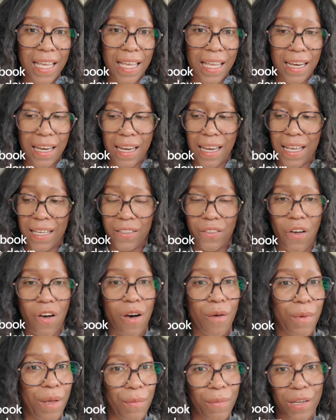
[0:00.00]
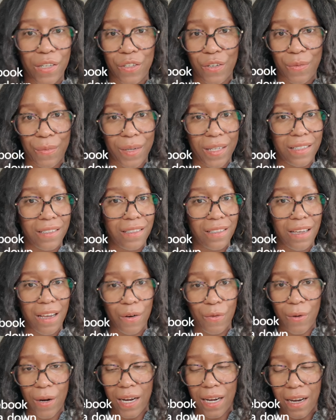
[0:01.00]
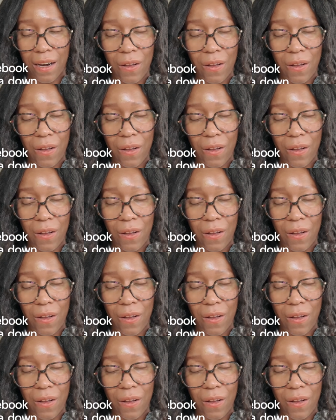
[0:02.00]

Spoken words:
and it has all my measurements. Write